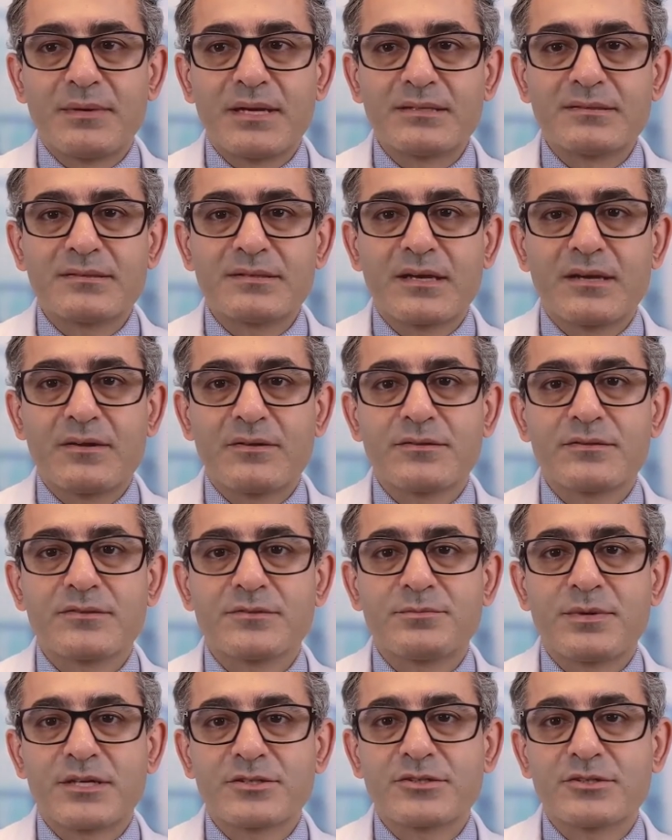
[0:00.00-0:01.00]
a men's health
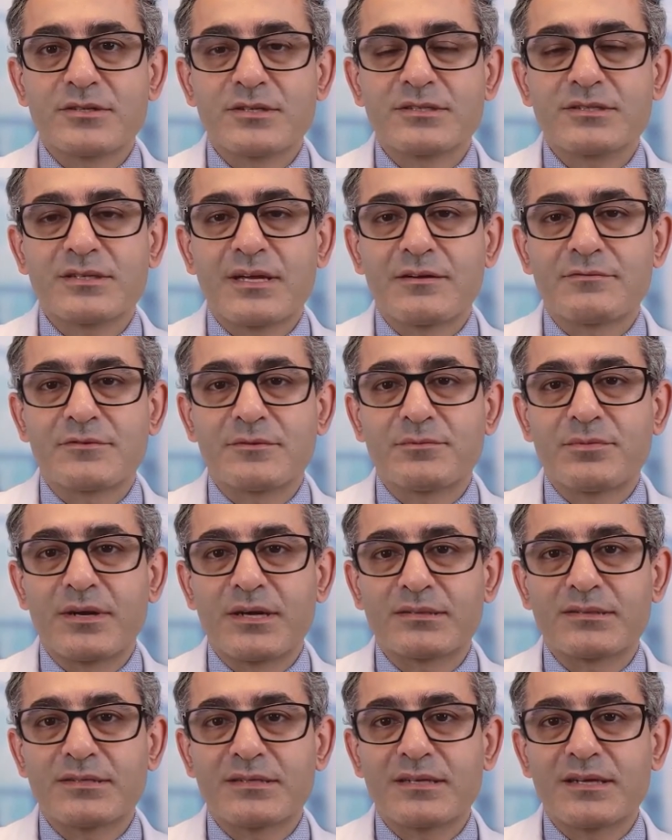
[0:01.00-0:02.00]
specialist after
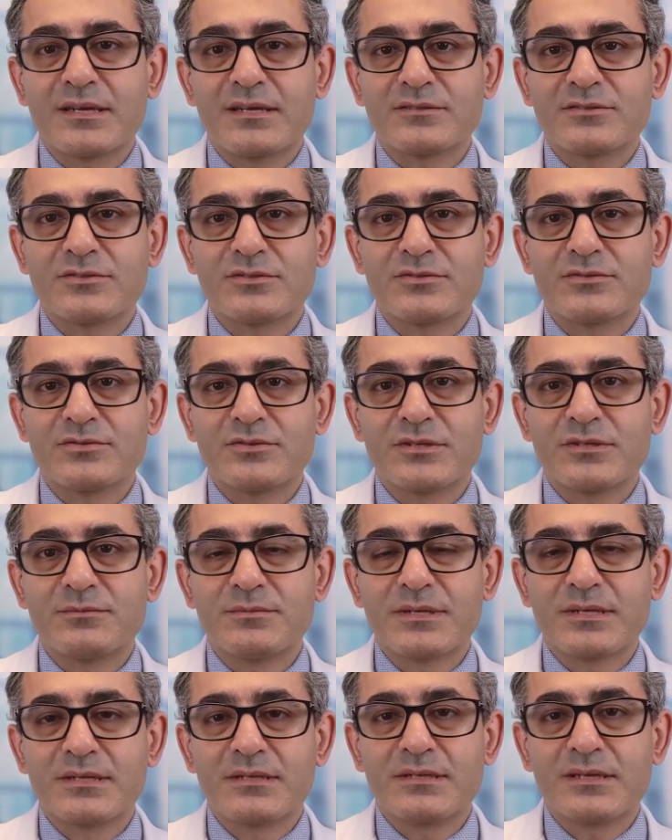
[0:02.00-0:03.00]
prostate cancer
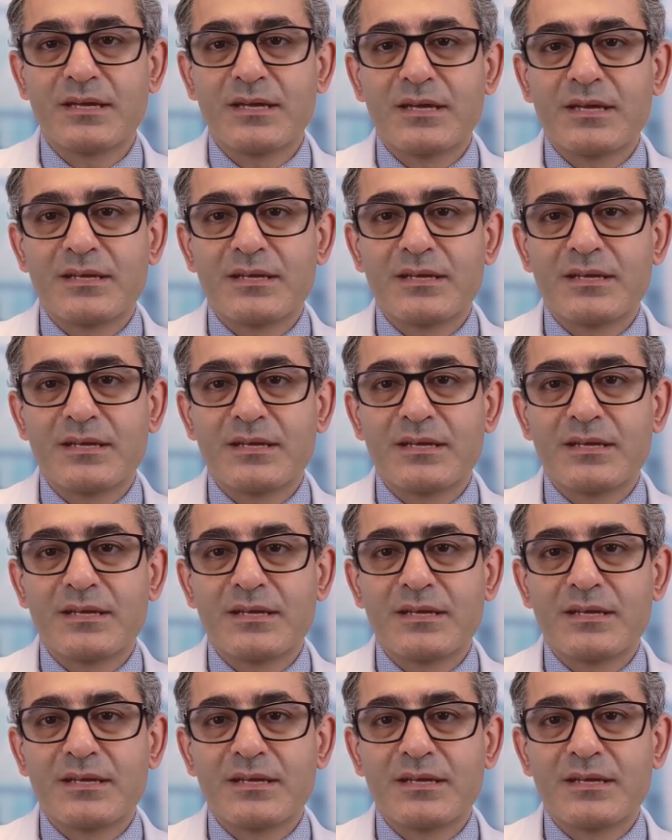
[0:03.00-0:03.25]
treatment